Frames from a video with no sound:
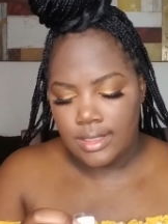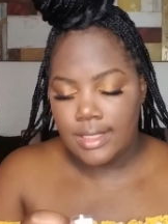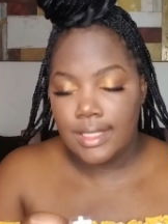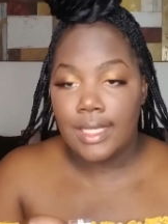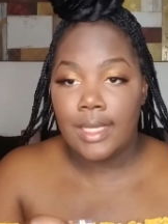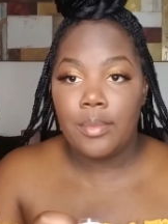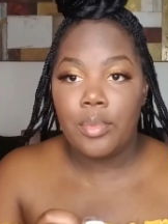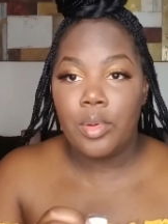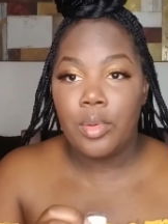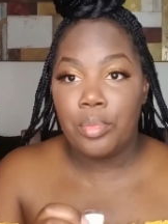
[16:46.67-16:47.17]

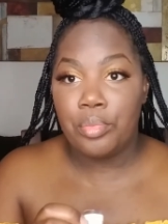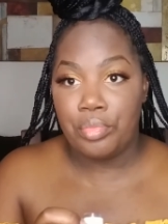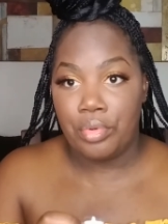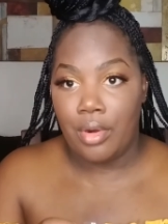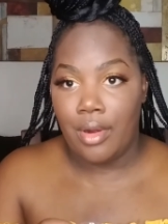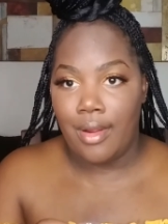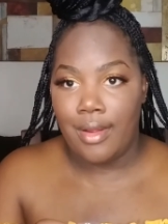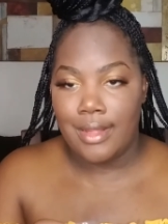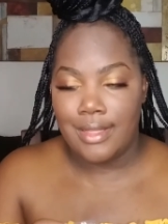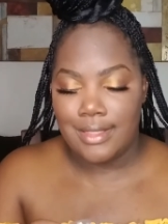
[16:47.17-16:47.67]
Deep
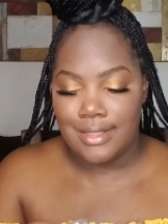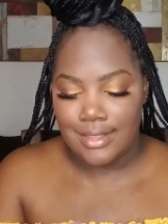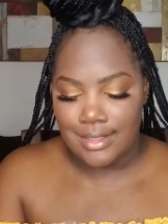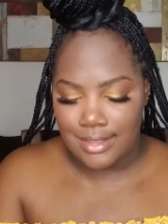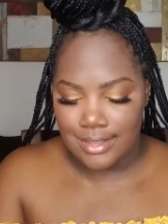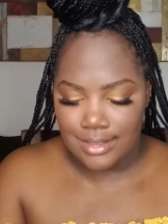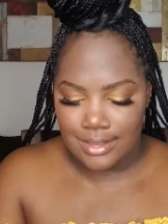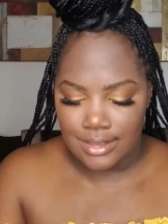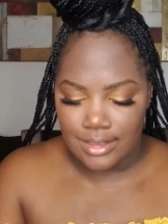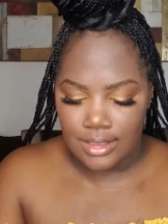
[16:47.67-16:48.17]

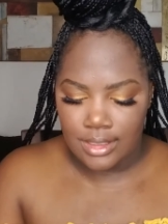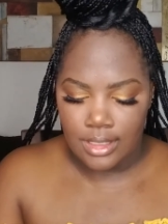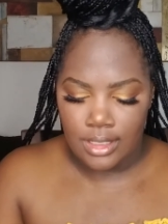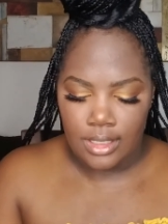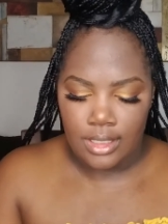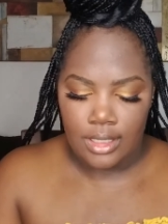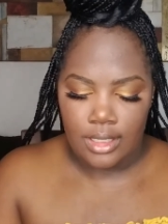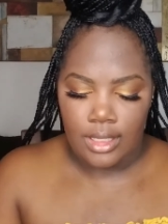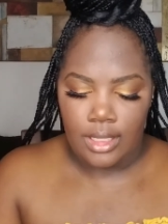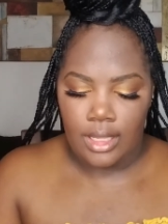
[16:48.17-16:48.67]
Bronze.
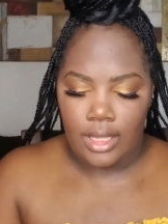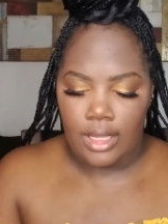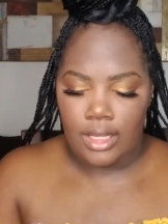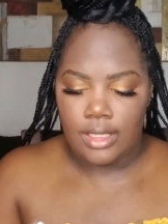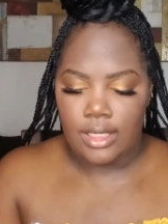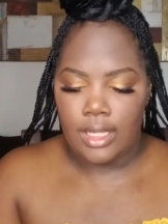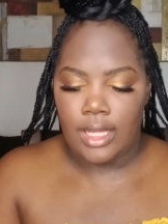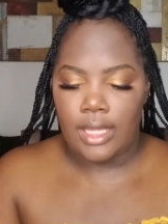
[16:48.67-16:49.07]
And